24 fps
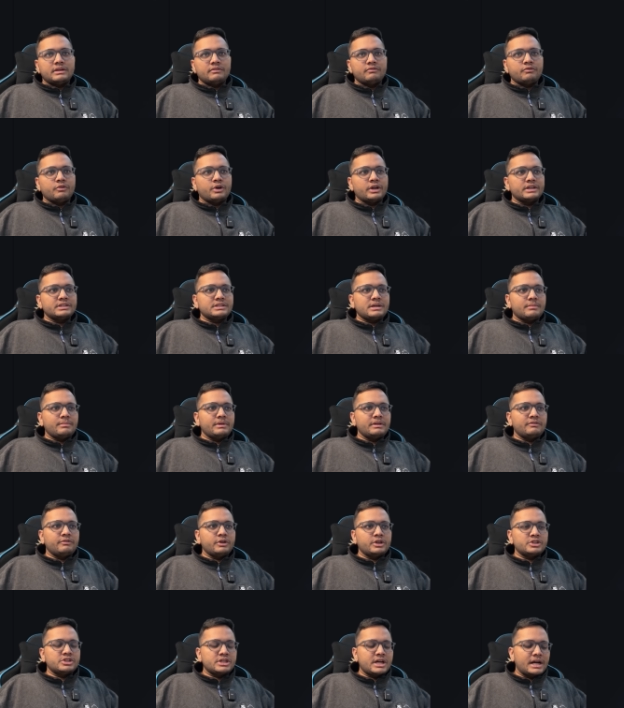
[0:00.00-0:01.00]
thing, for example,
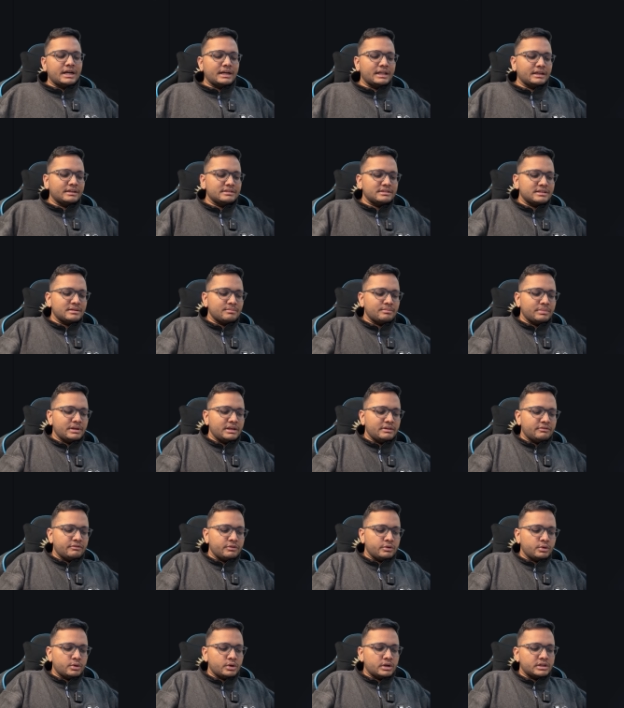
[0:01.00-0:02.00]
if you're chatting, simply
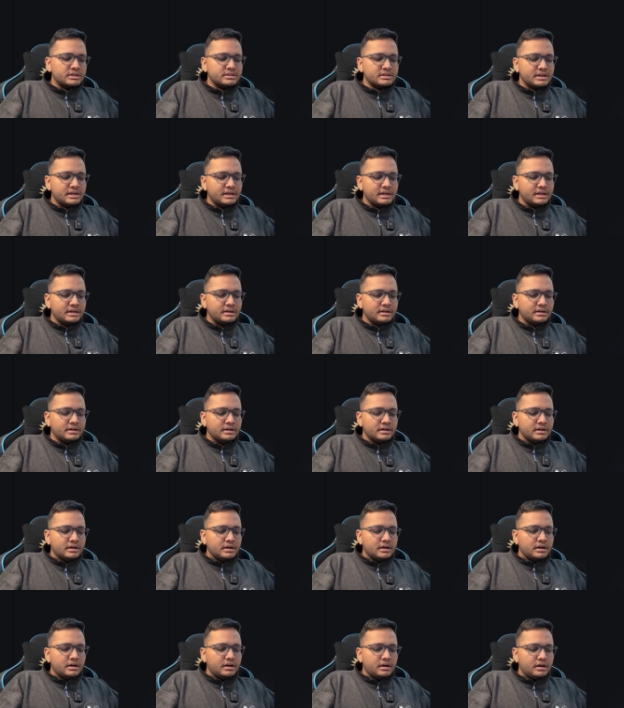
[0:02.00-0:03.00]
if you are saying,
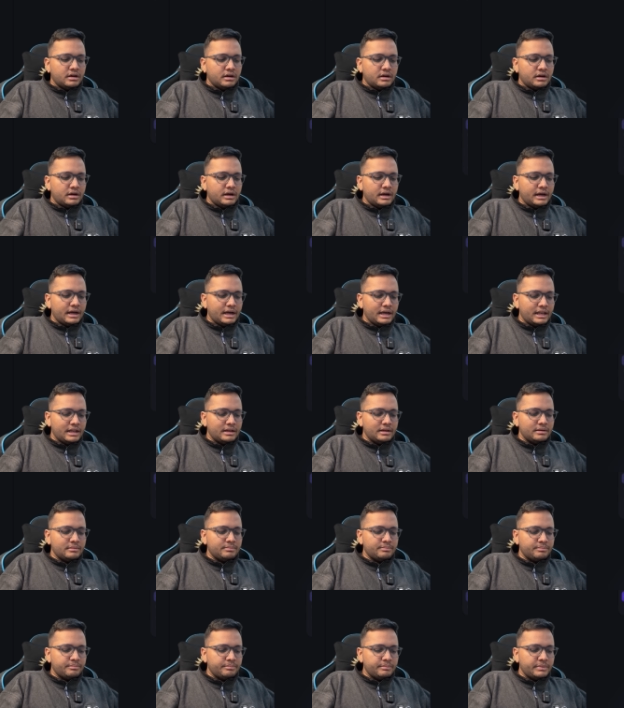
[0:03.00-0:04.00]
uh,
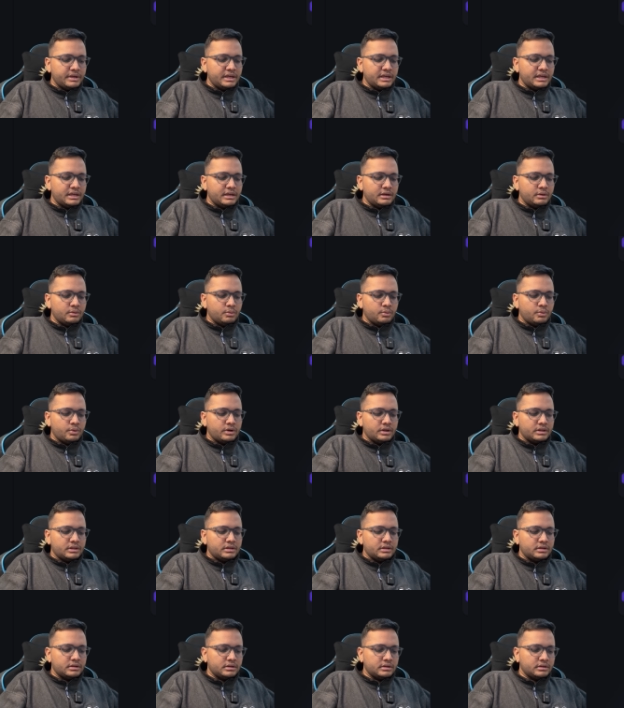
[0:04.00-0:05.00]
help me
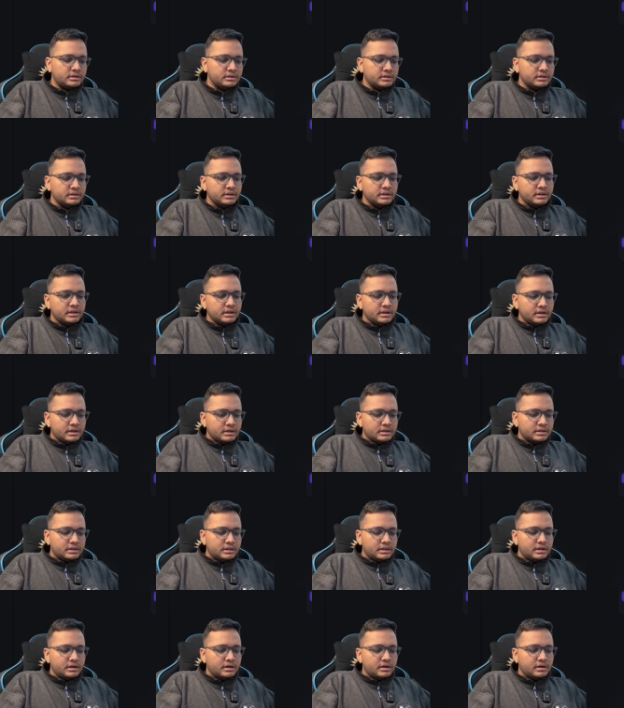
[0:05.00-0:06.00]
with
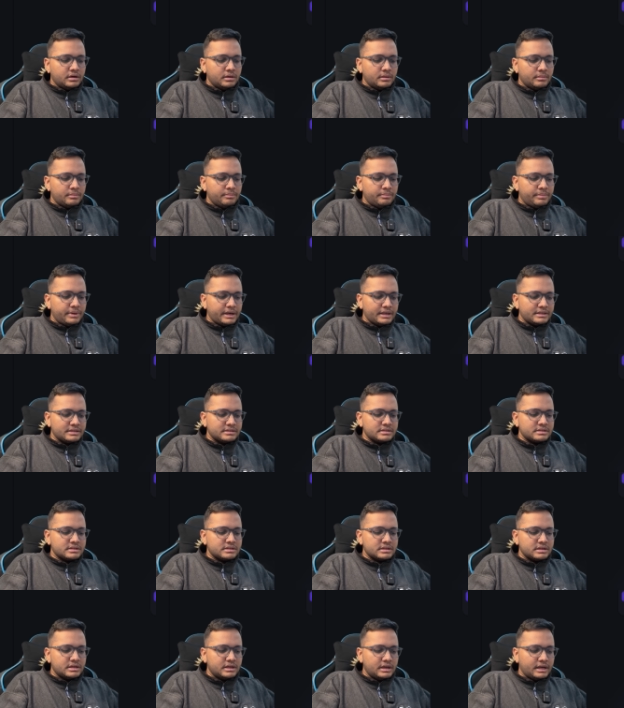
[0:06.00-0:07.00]
the
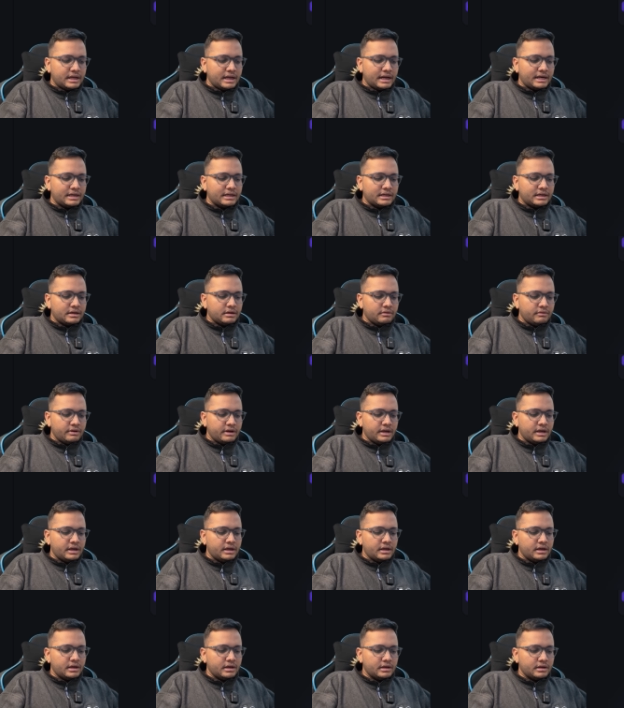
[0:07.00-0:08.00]
best getaway